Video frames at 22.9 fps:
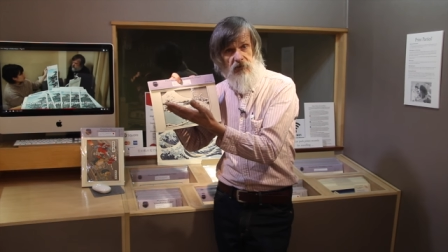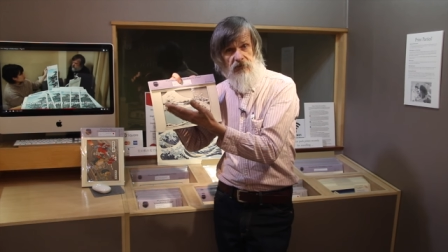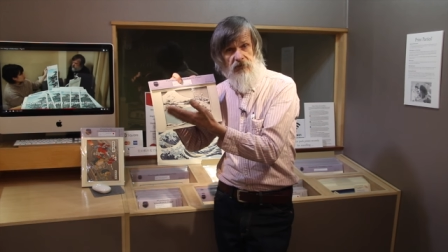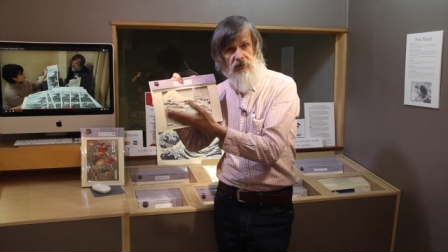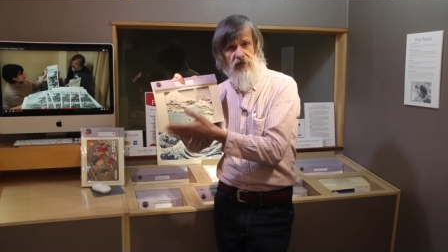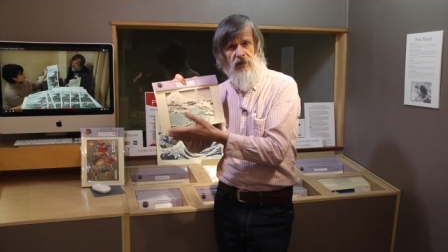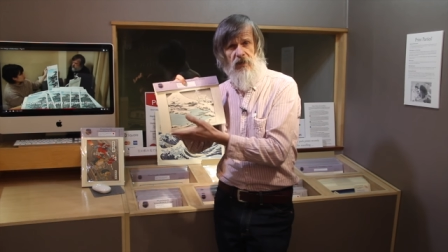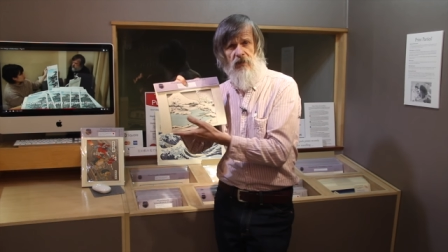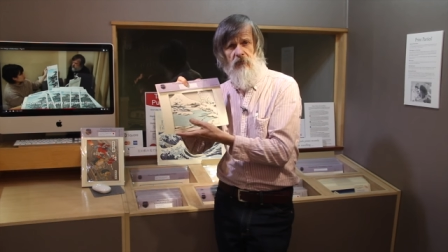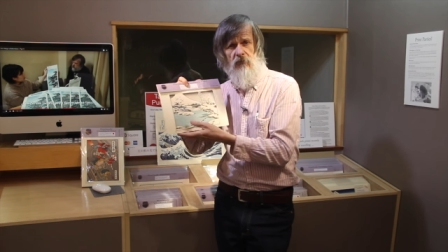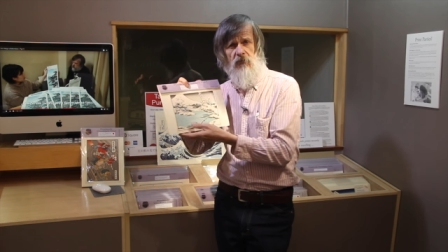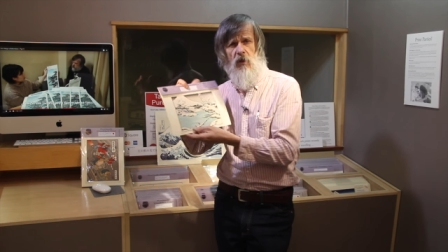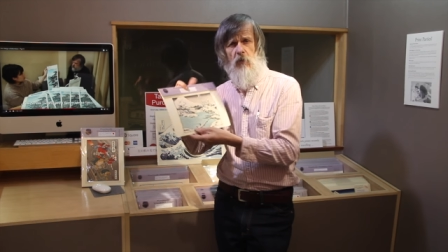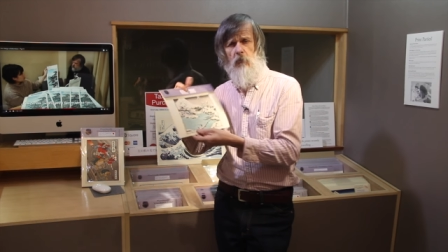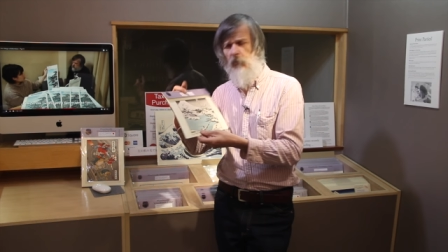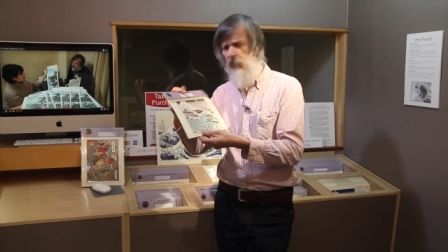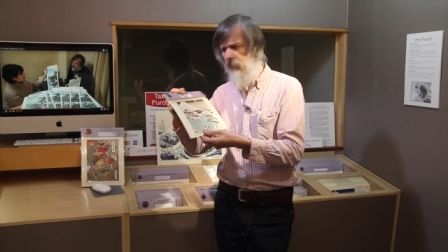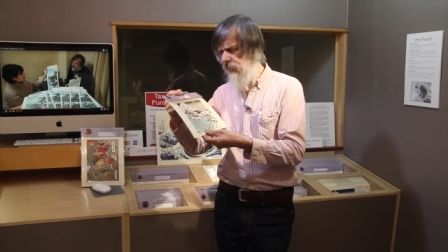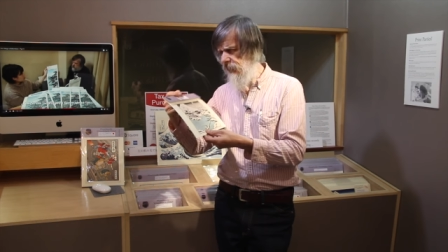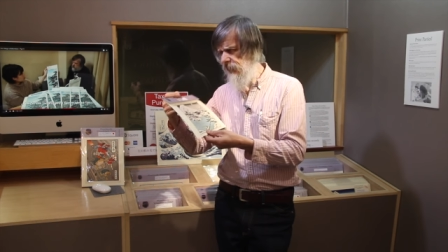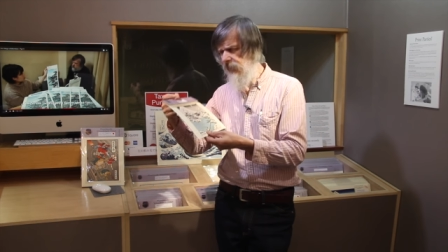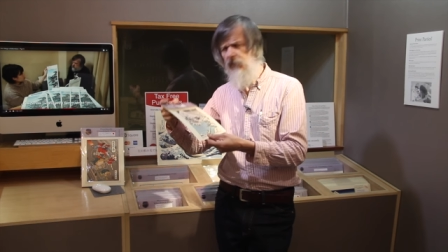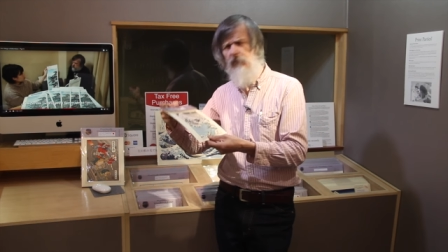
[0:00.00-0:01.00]
That kind of thought
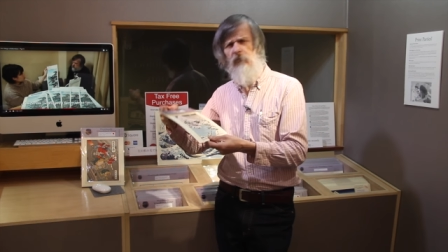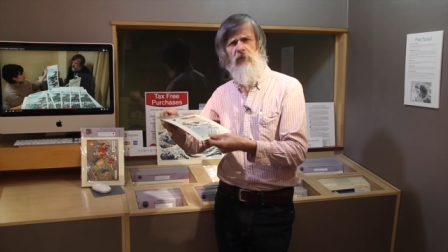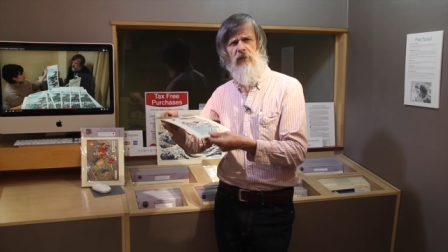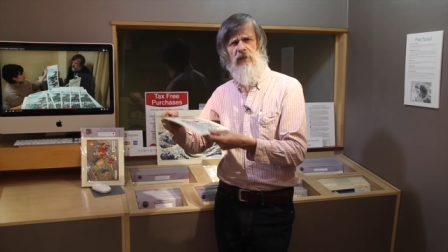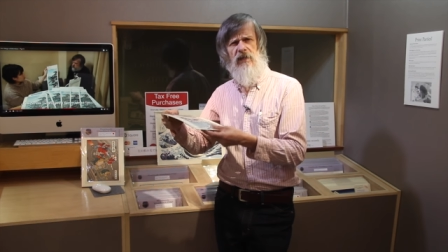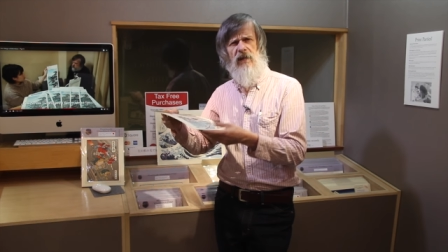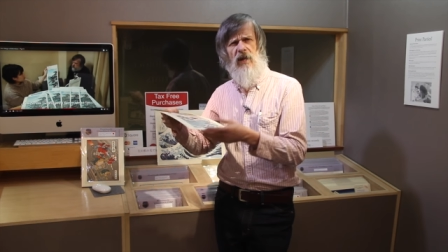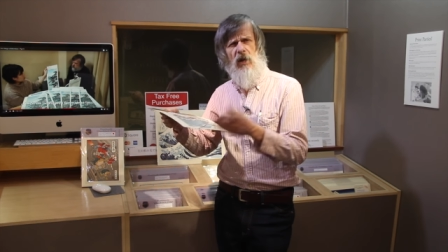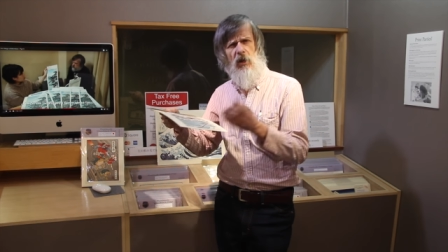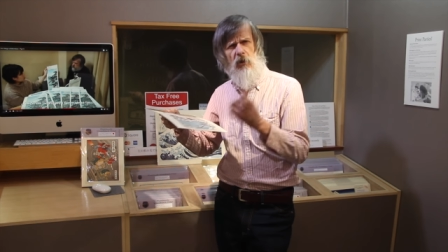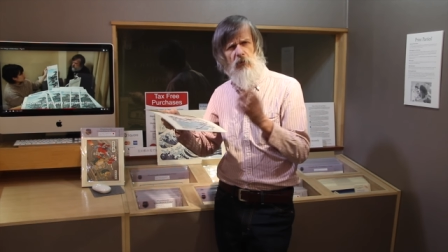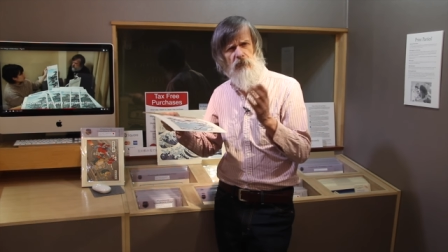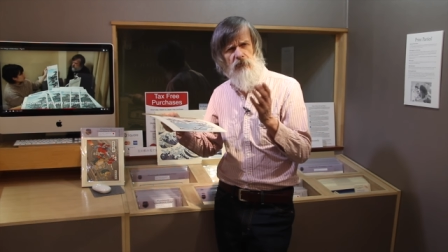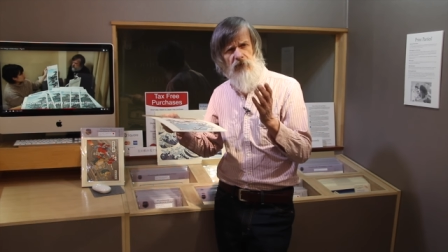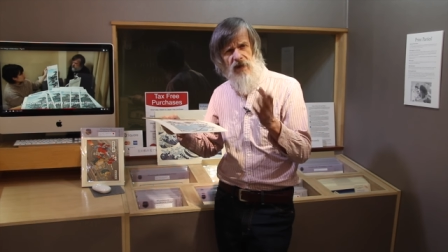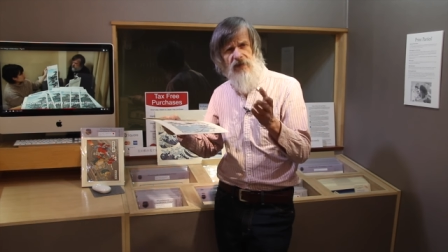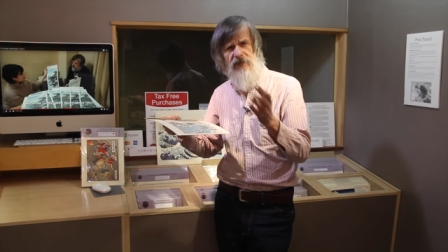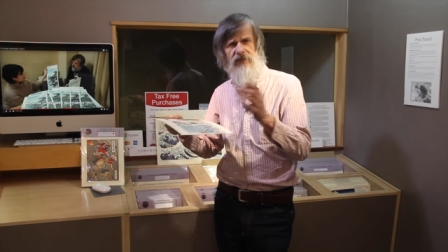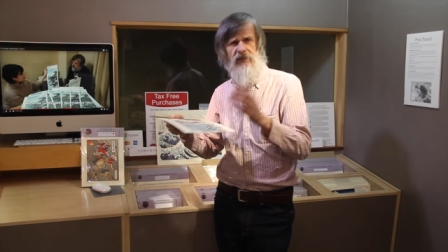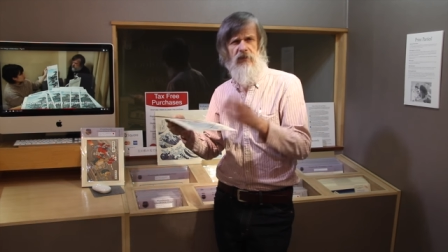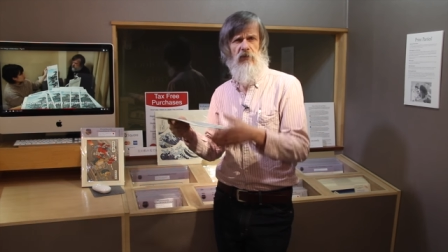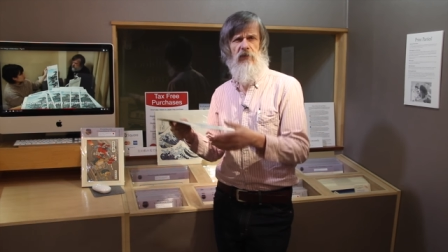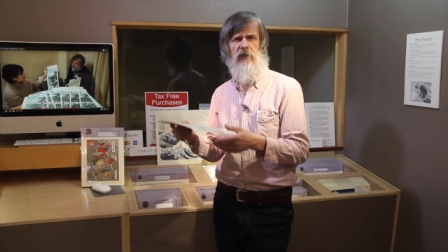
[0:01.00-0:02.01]
was literally
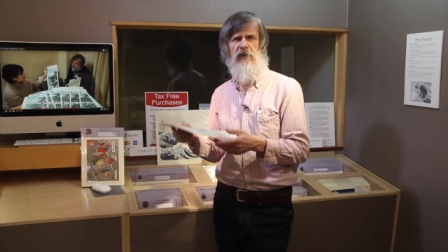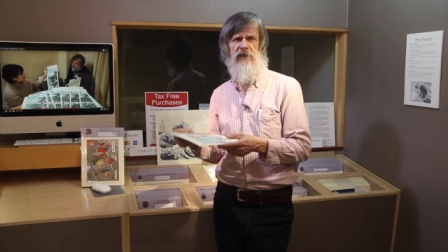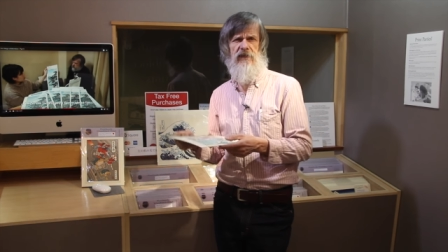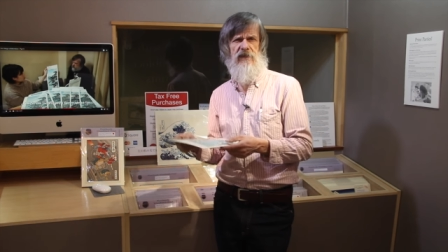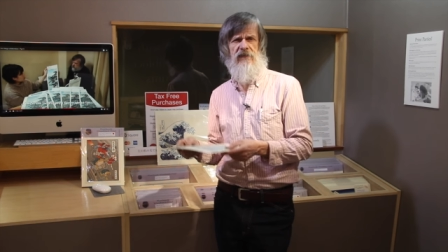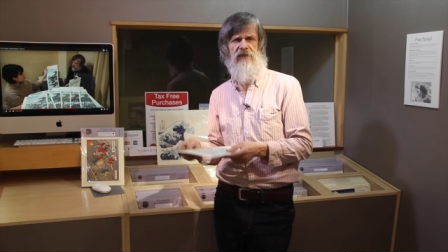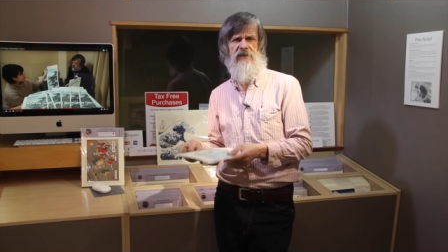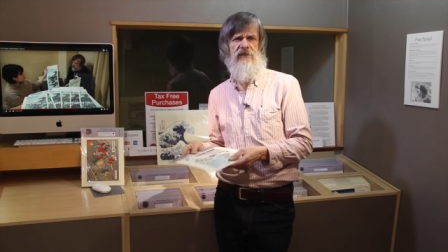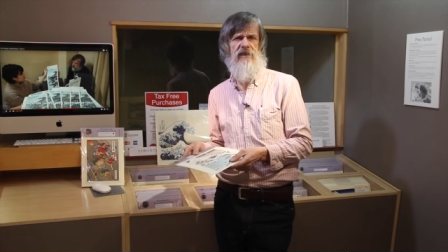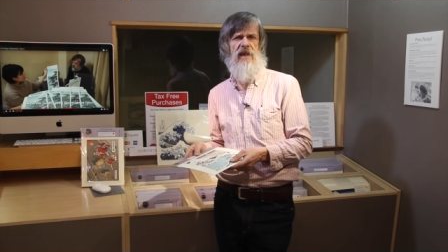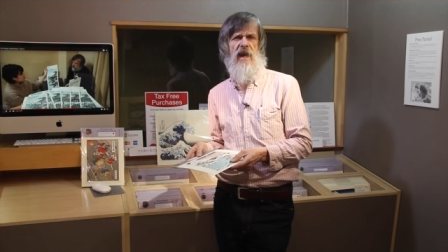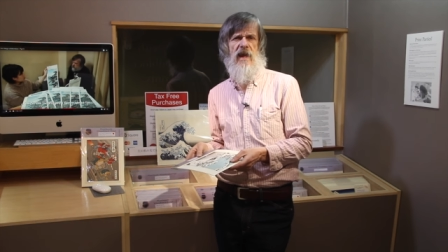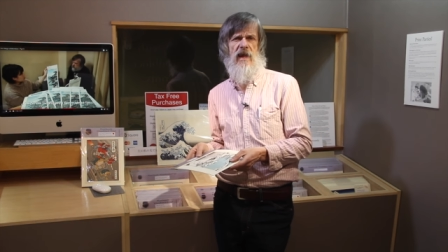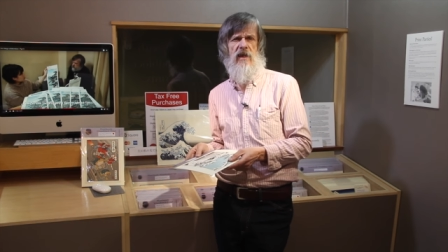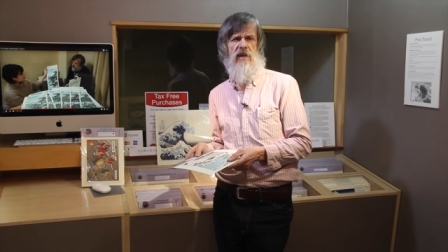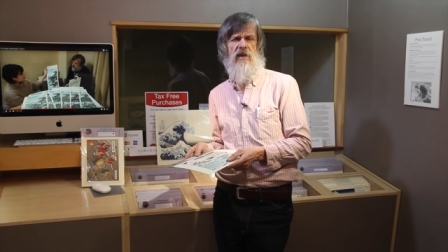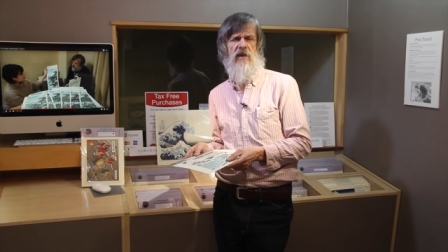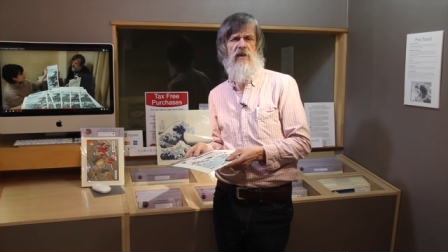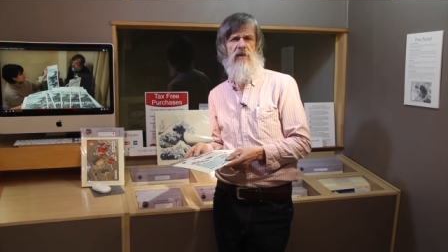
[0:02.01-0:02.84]
heretical in his day,